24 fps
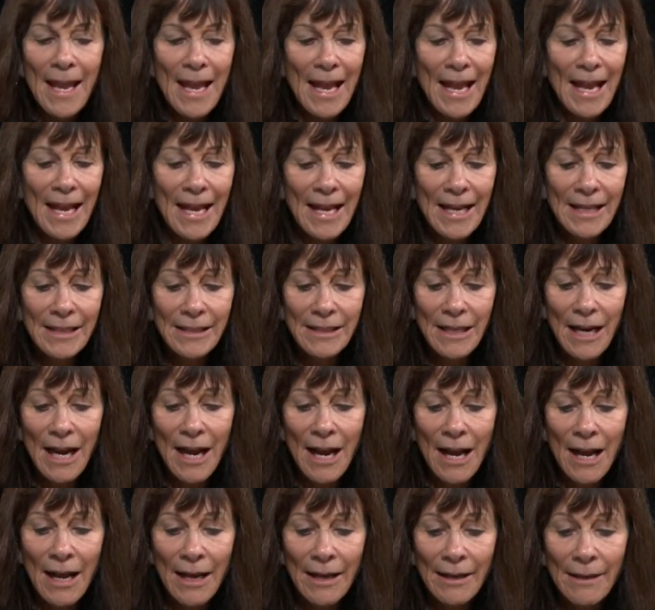And
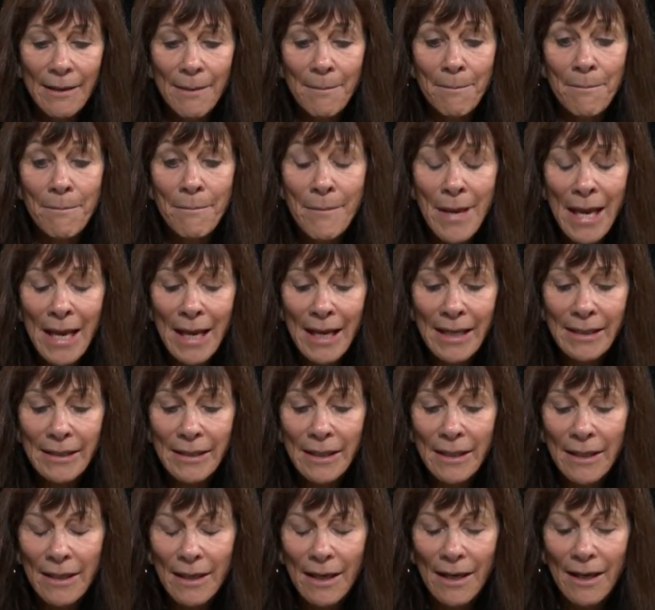I met
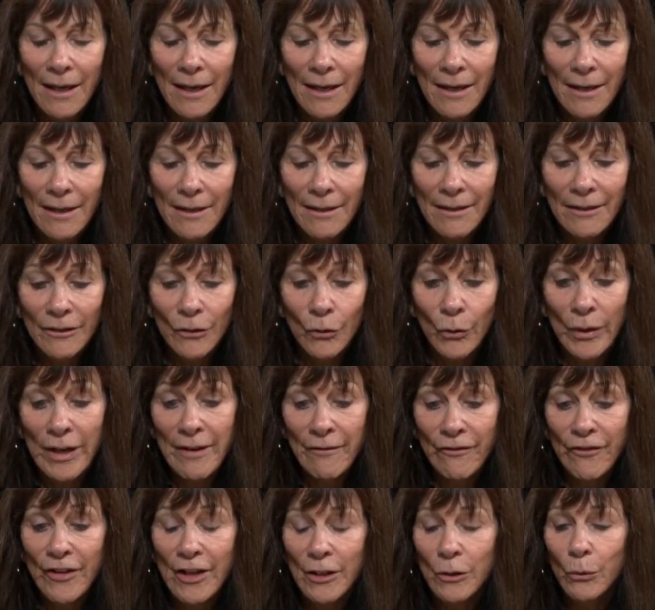uh, Grand
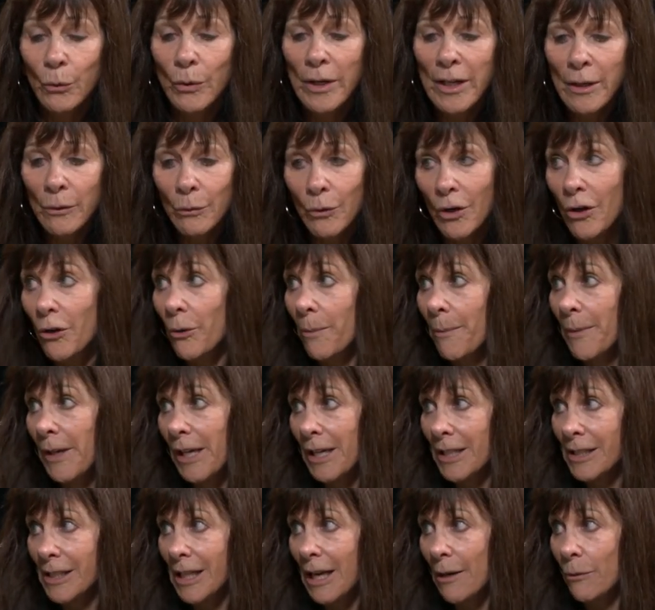Funk Railroad because I